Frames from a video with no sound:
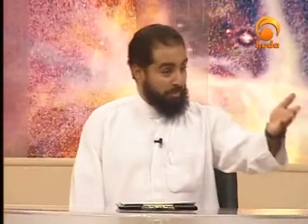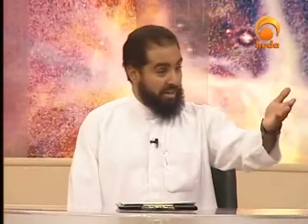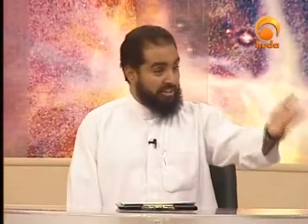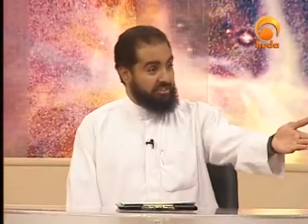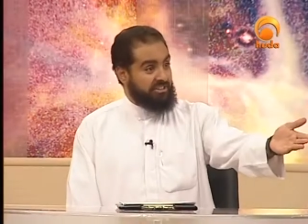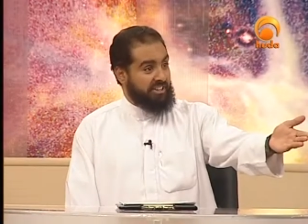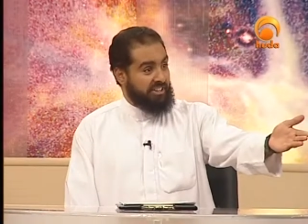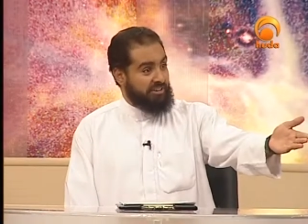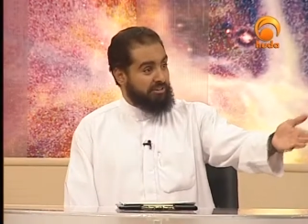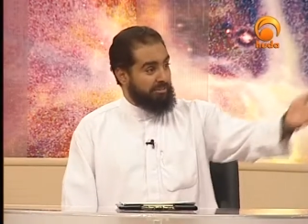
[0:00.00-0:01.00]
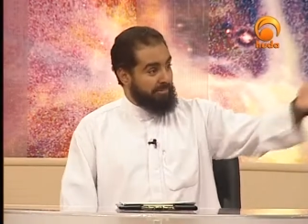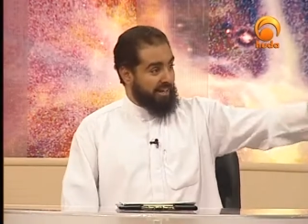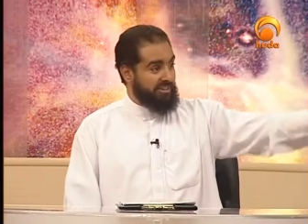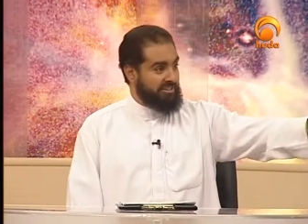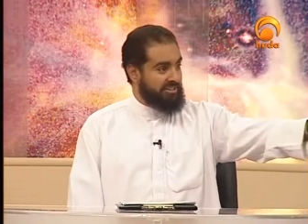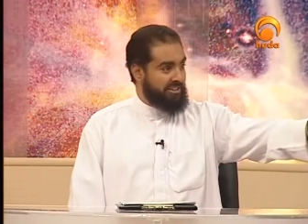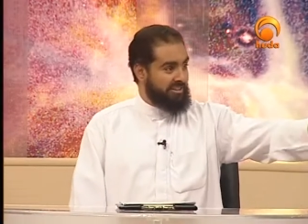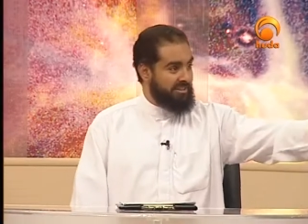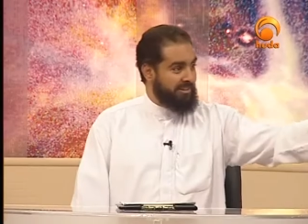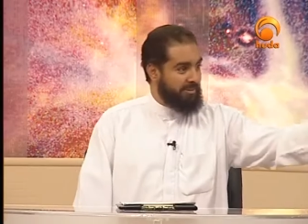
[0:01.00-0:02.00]
a major shirk or a minor
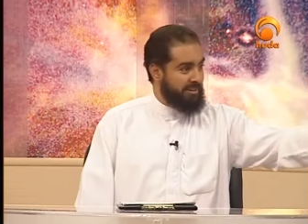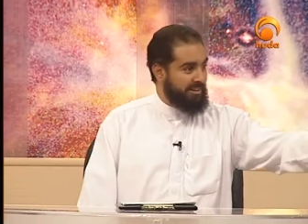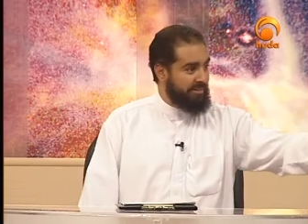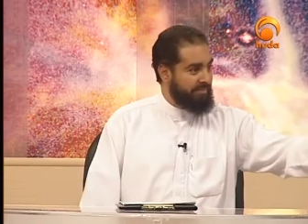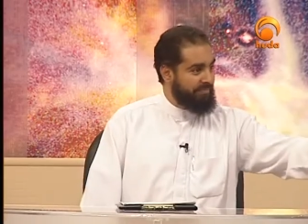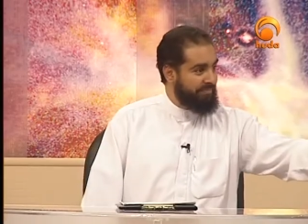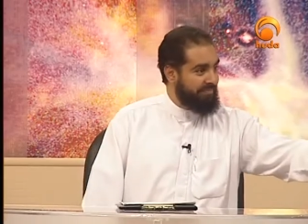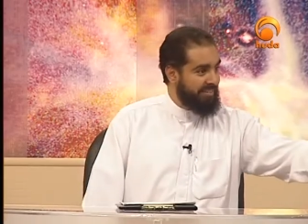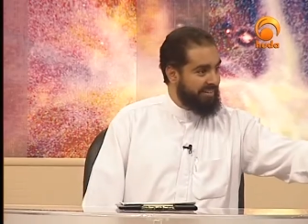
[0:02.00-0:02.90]
shirk, Ibrahim? It's